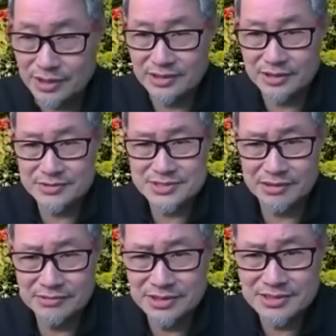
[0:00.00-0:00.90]

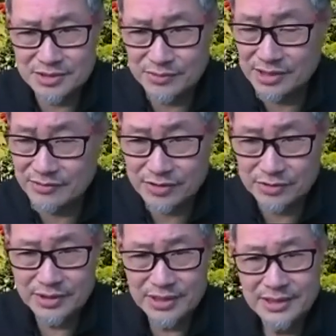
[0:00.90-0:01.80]
consultants and what have
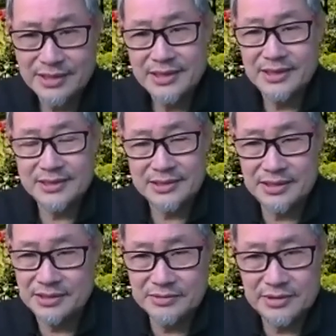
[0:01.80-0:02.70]
you. And I
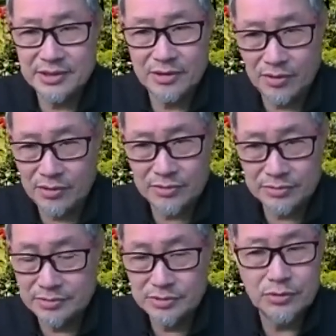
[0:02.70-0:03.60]
tell you, they all
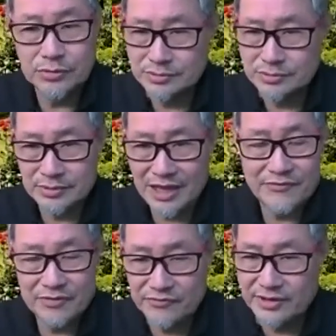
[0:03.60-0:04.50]
don't,
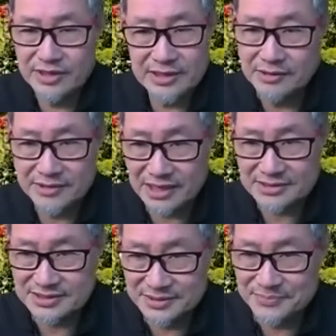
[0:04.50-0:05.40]
haven't figured it out yet.
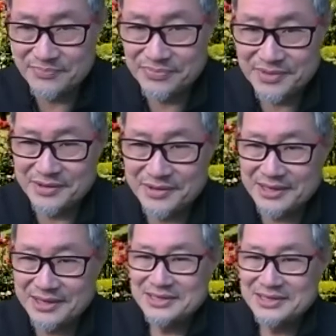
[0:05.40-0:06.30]

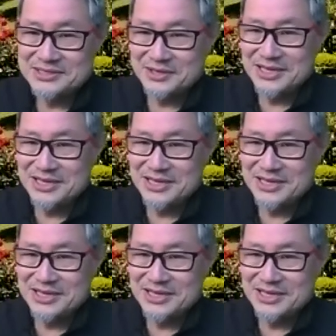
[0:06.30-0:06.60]
Okay. Well, now